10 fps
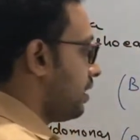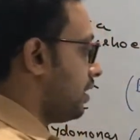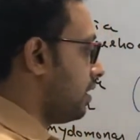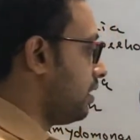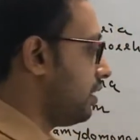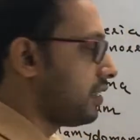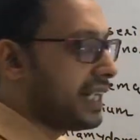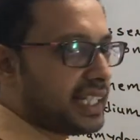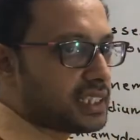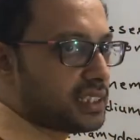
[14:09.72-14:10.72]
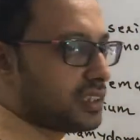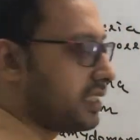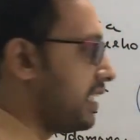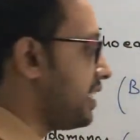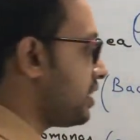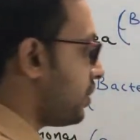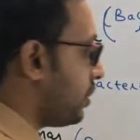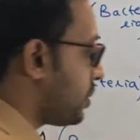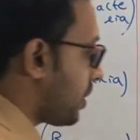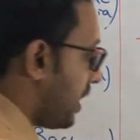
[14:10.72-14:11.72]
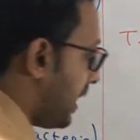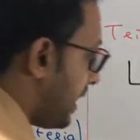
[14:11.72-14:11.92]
Next, it is also